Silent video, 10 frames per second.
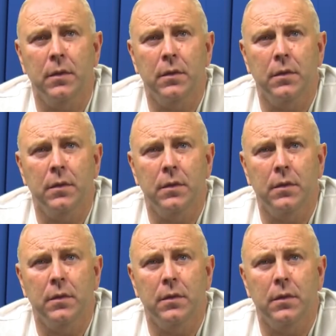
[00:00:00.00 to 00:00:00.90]

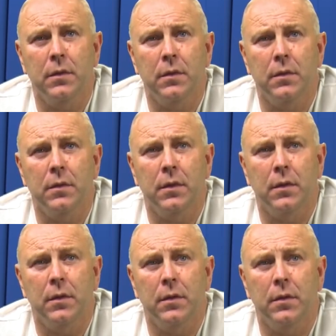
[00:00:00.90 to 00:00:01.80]

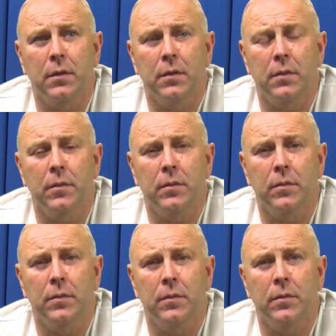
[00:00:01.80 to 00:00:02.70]

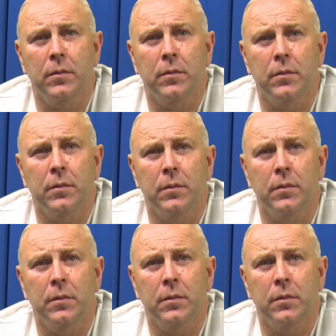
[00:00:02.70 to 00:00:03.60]

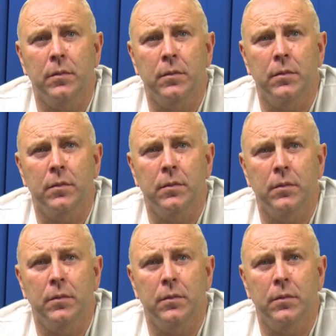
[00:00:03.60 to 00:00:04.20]
The person shown says nothing.